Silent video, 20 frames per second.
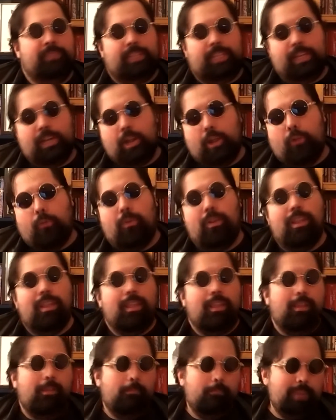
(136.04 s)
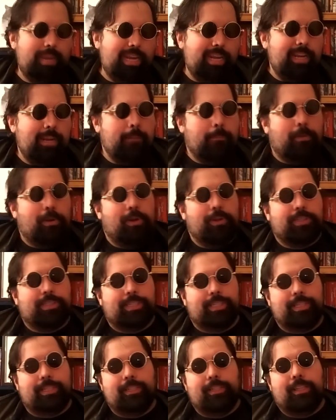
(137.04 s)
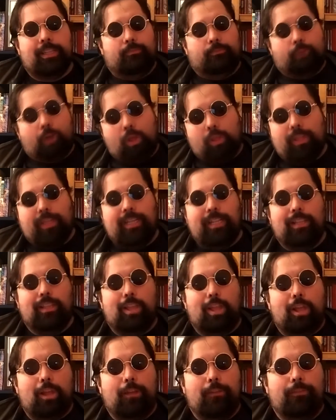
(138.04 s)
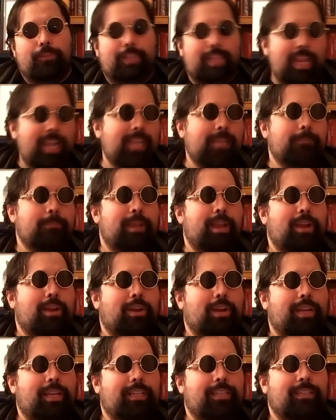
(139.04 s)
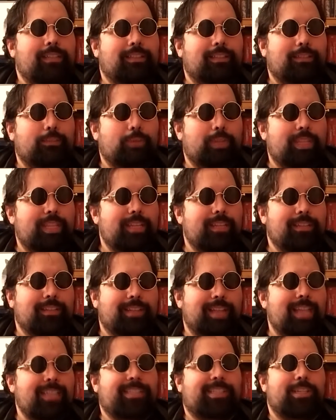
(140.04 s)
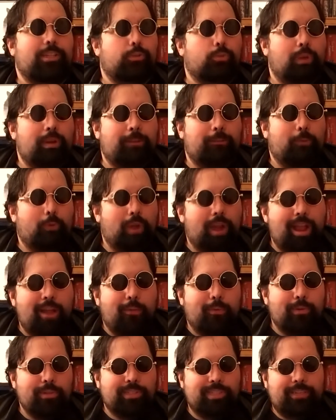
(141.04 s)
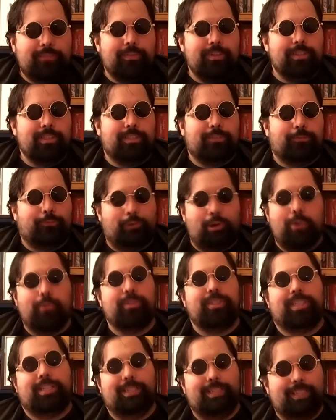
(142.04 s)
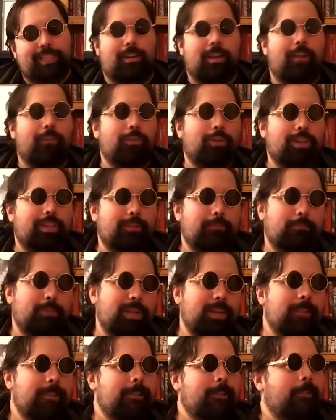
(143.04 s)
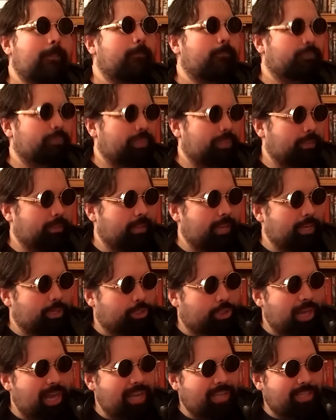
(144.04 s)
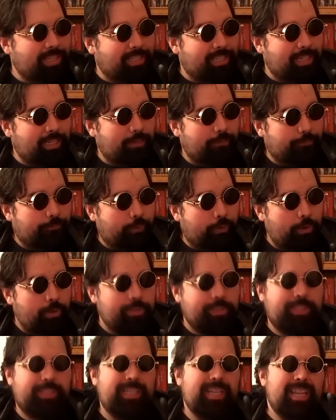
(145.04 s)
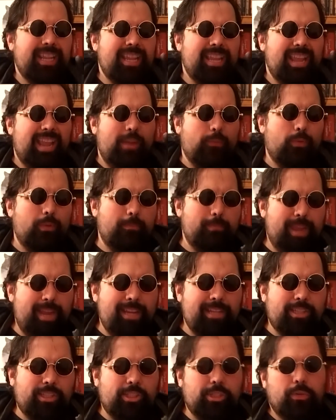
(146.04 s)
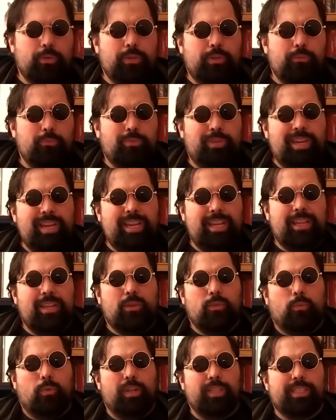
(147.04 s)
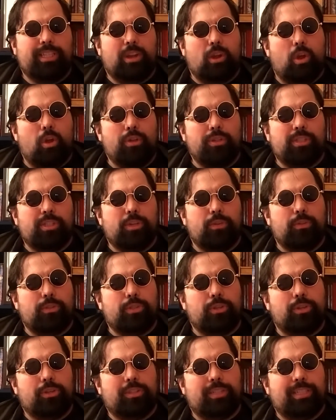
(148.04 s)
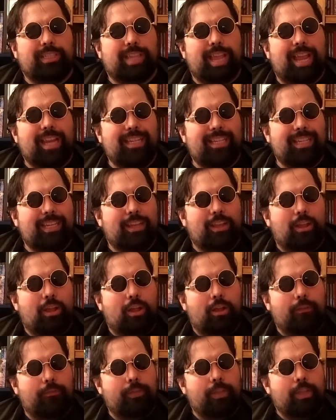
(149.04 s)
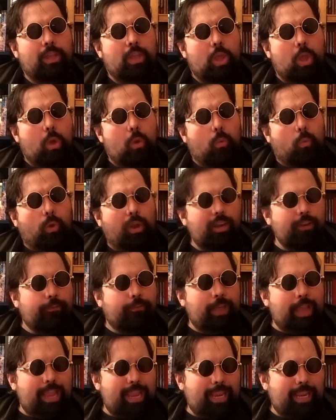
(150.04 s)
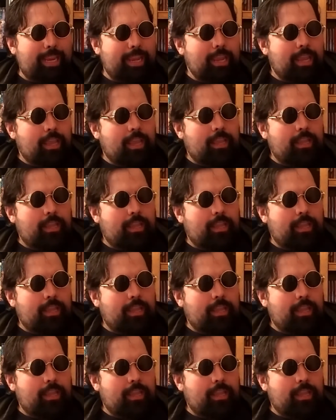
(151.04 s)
You know, meeting a person, falling in love, getting married within less than 24 hours. Even Frozen covered it, but Enchanted did it first. And what made it so unique was it also took this idea of what if a